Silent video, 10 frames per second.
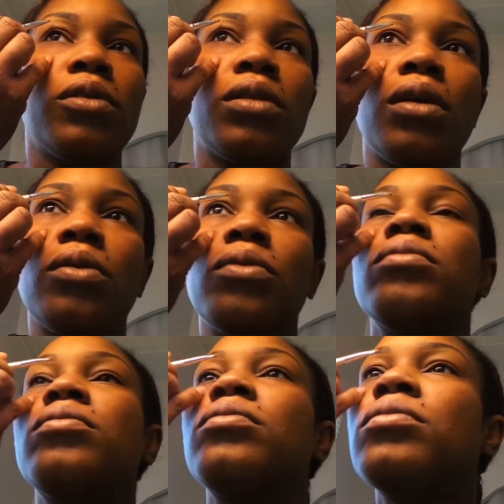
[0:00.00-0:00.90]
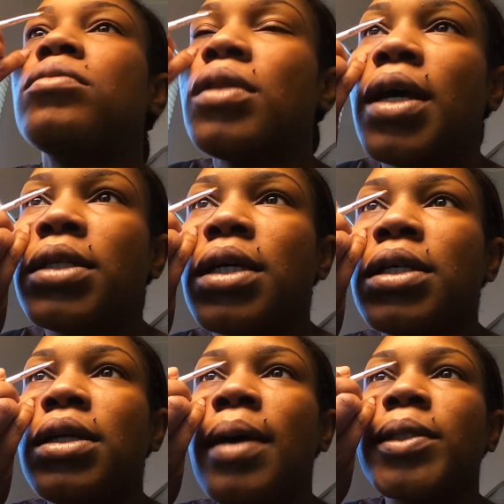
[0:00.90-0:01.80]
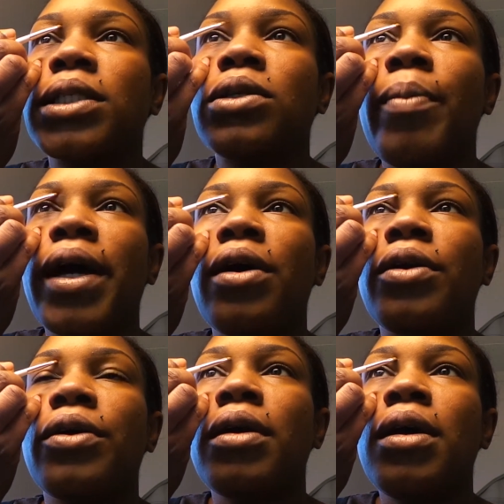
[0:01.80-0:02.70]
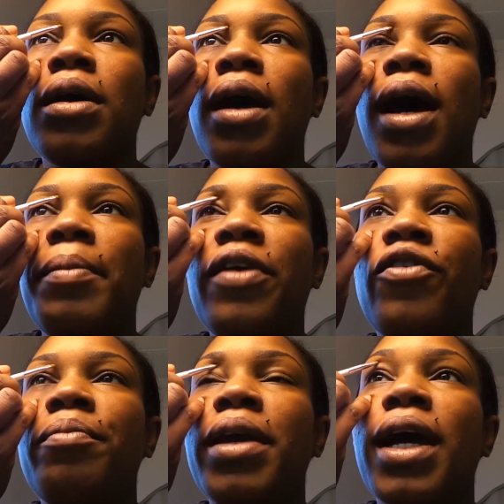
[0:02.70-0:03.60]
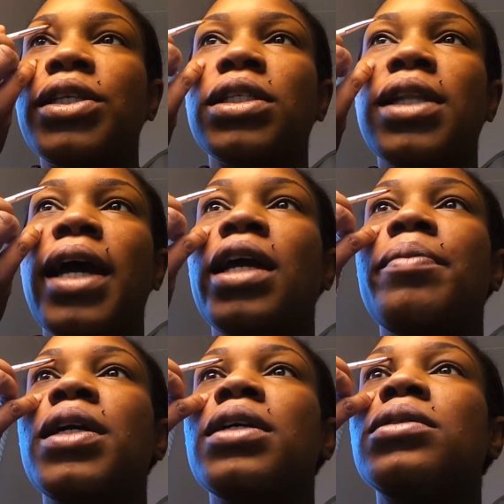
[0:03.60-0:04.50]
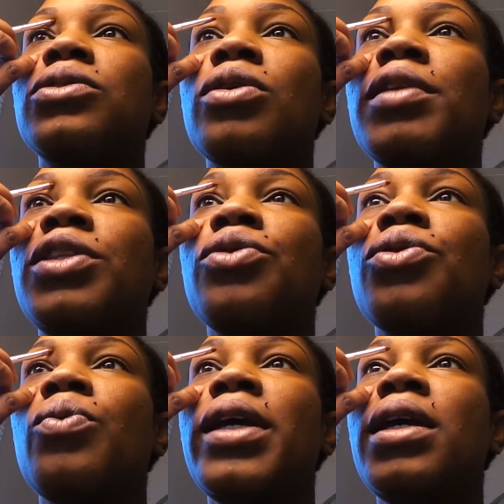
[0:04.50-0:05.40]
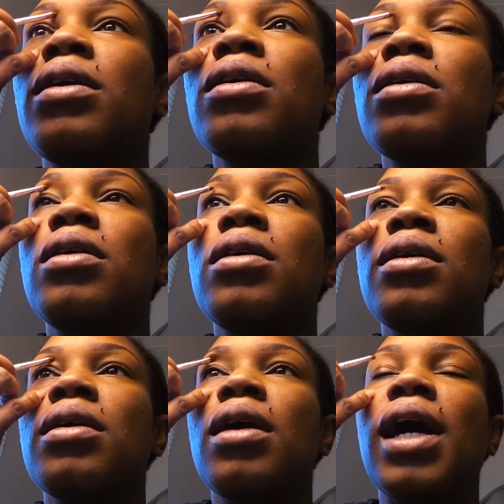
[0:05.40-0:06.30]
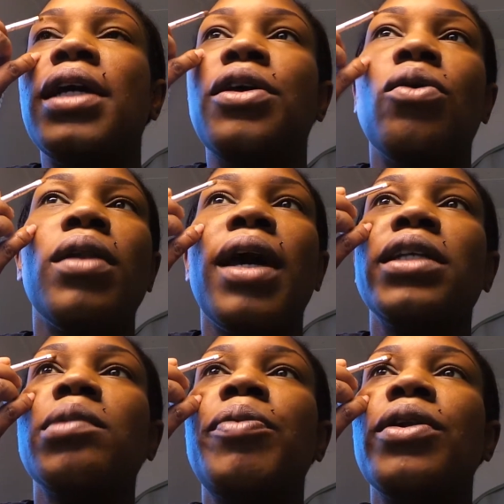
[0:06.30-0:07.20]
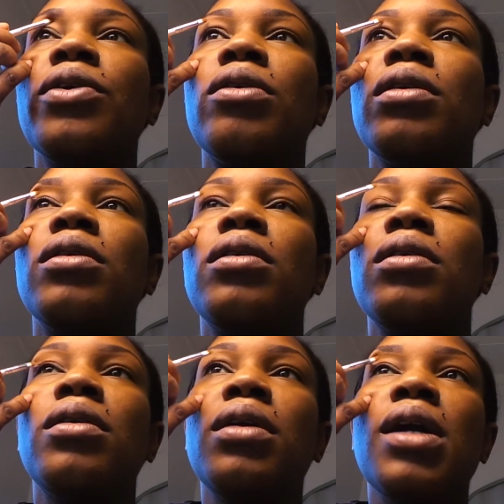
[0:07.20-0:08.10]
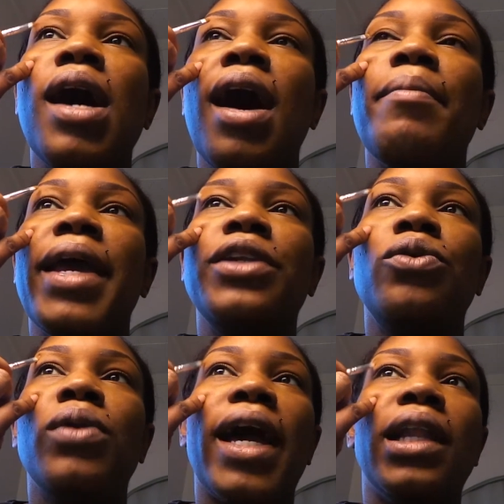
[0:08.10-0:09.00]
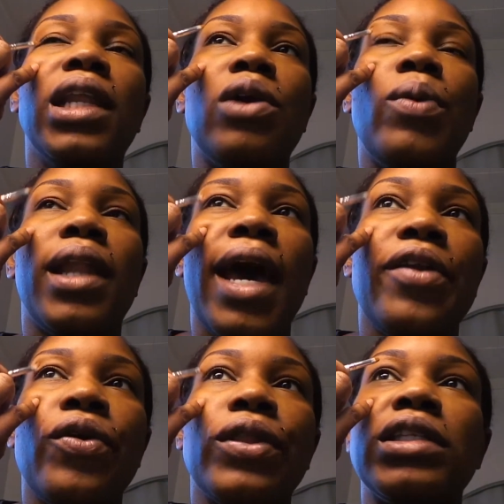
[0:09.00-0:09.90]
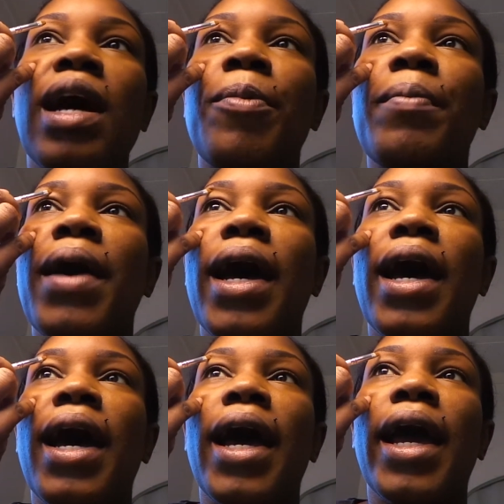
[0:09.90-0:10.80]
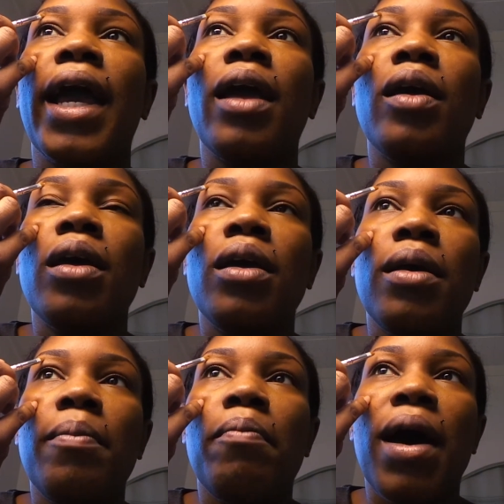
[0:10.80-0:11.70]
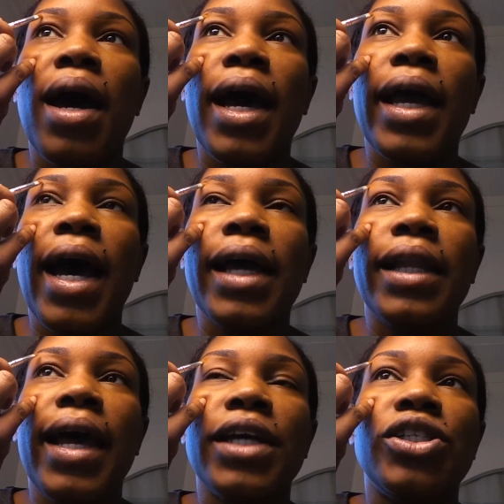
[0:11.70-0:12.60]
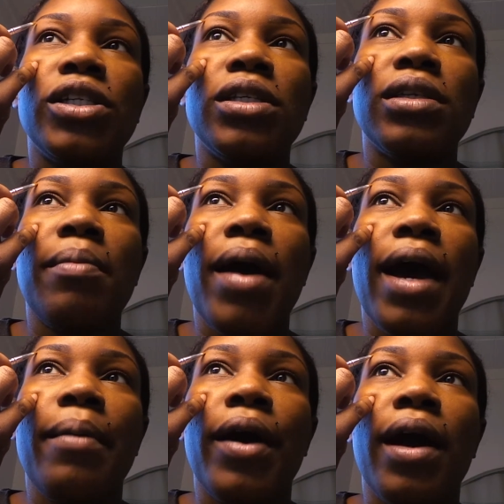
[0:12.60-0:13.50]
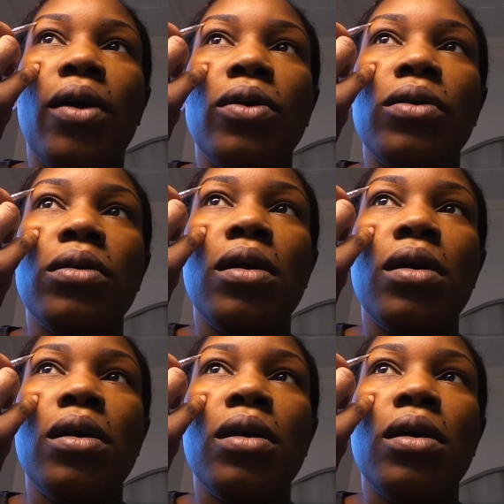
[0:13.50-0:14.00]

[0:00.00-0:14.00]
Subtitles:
So... I just go back under. I mean, for me, I just like it because normally through the week, I don't like to put on, I may do like a liquid liner on the top of my eye, my eyelashes, and my eyebrow.